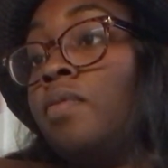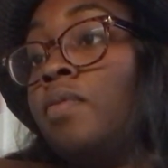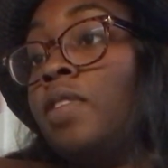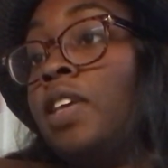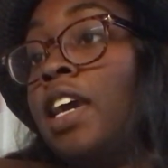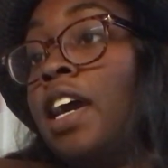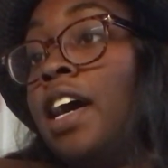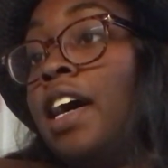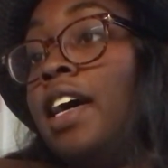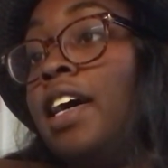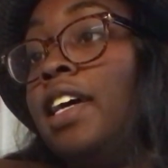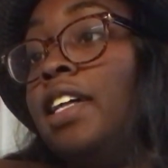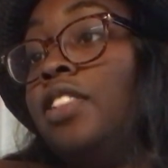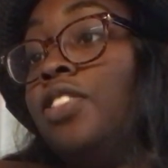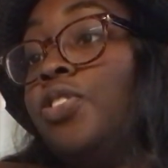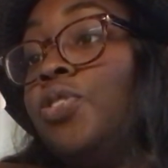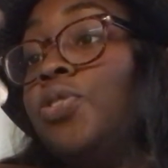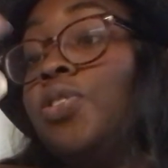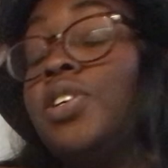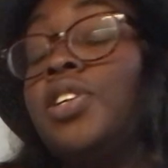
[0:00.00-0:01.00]
Yeah, it
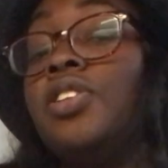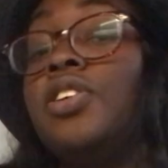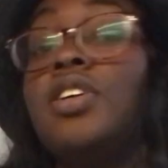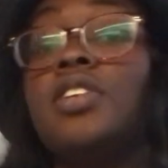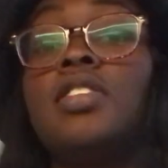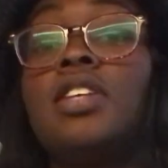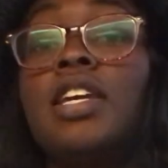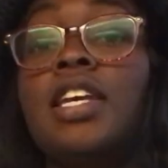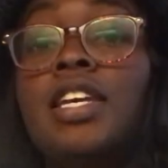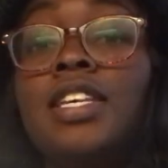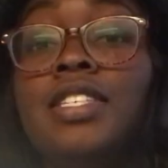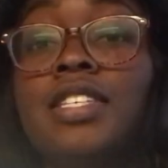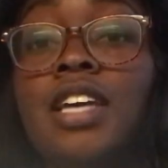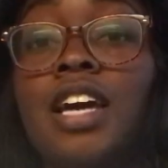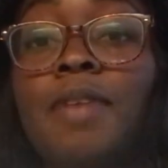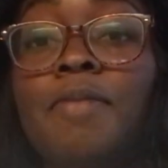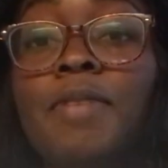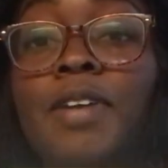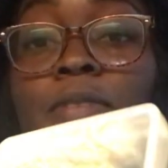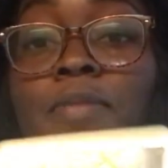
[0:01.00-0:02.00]
literally looks like he's
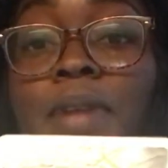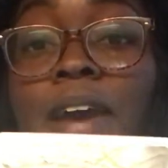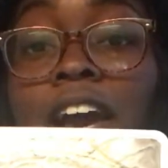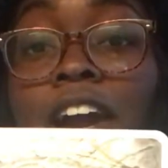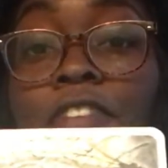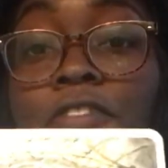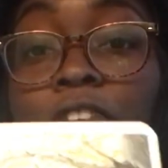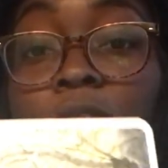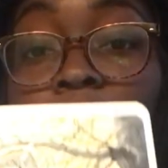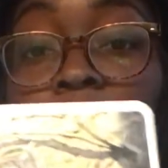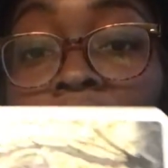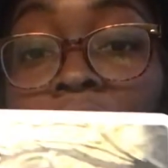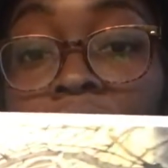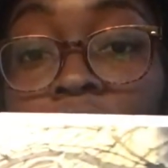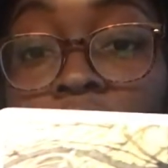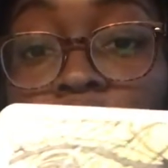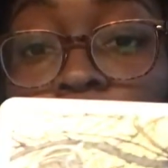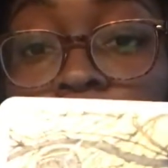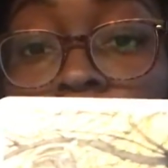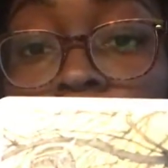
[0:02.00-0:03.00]
coming back from
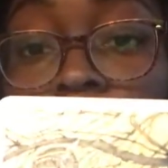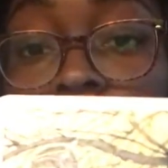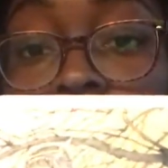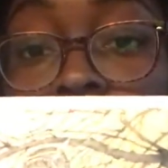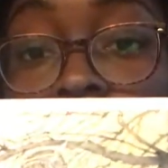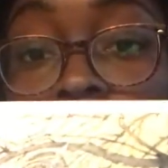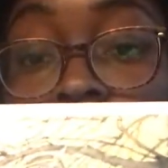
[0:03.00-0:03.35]
battle with a little